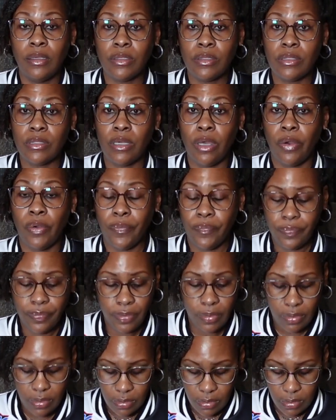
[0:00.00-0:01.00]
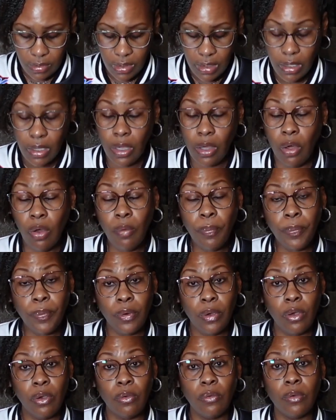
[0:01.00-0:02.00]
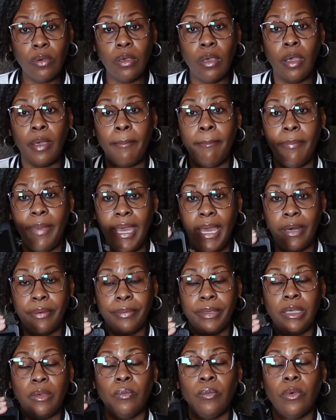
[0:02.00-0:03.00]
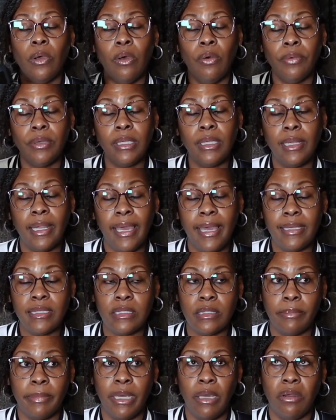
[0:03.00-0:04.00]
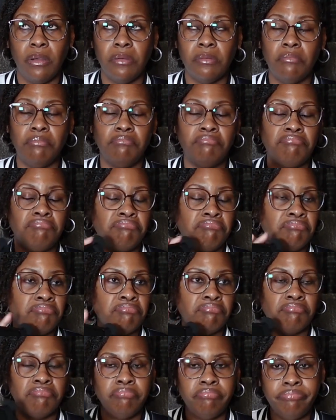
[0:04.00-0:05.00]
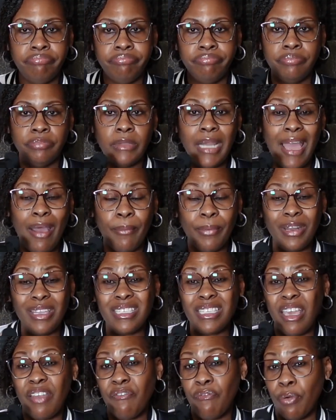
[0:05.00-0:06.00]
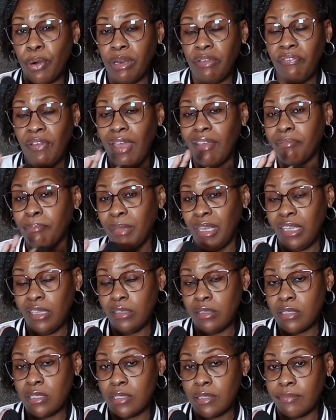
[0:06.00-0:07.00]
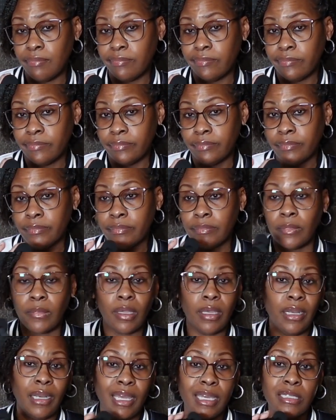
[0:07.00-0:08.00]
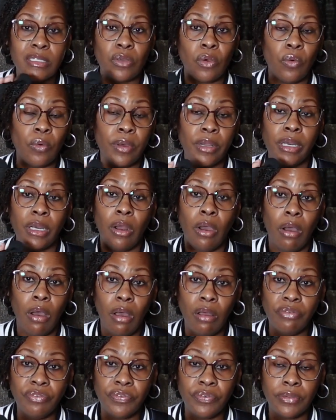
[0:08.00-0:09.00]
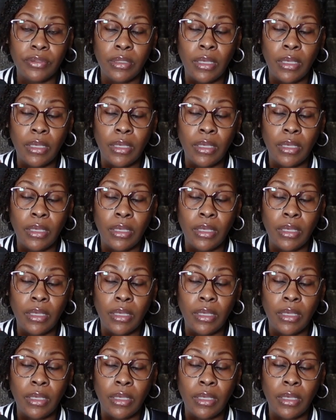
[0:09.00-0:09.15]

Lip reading: So the GoPro battery will only last about, I want to say 45 minutes, and that's on and off.